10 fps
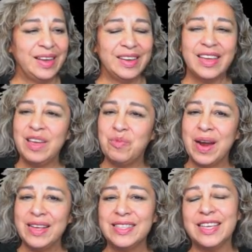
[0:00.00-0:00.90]
he
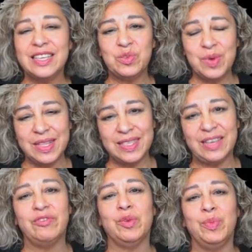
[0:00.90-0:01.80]
writes. He's written
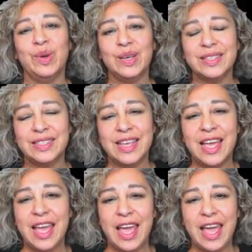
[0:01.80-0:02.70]
several books,
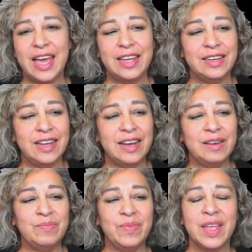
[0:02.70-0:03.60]
and
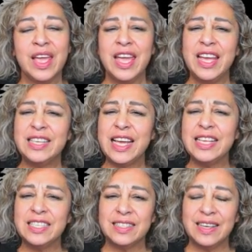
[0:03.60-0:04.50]
he took
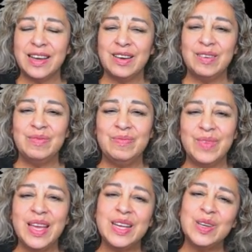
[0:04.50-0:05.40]
a
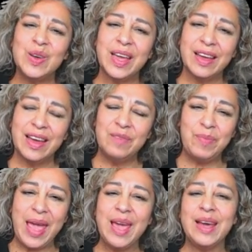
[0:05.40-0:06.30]

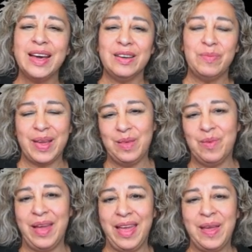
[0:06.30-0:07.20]
pay cut, by the
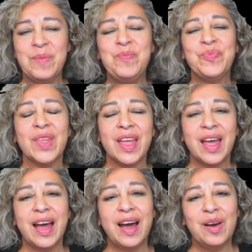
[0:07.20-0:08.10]
way,
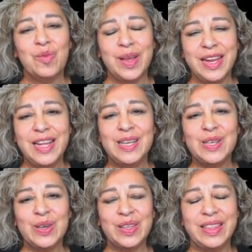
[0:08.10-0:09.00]
when he
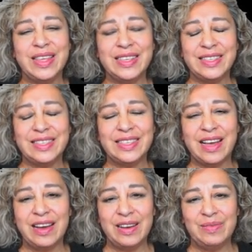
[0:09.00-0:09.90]
took this
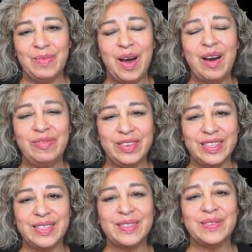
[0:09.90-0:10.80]

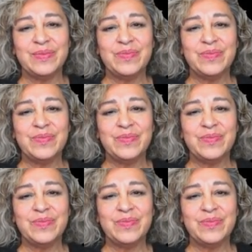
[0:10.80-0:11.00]
office.